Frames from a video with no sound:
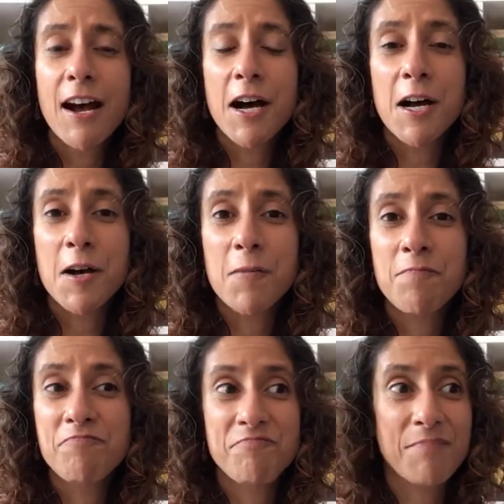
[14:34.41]

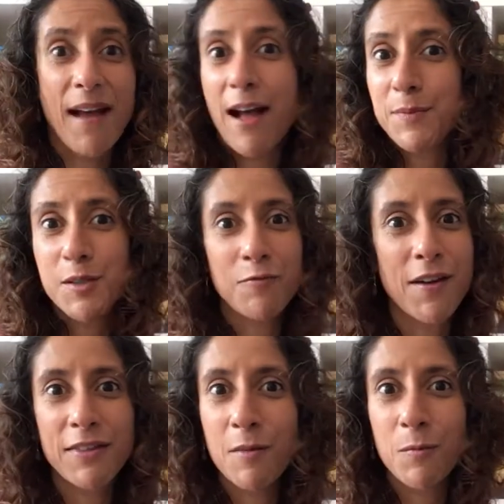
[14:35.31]
Perhaps you've
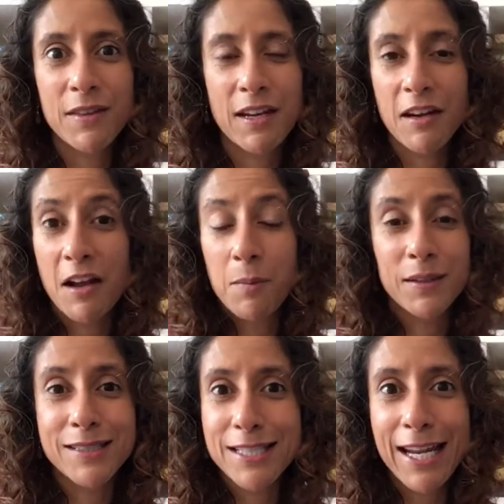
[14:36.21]
read them within a couple
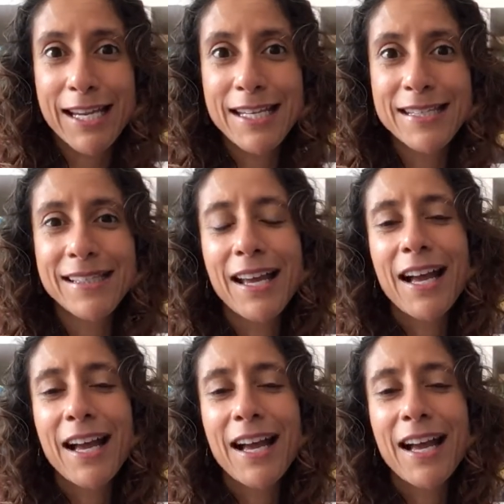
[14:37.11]
of days,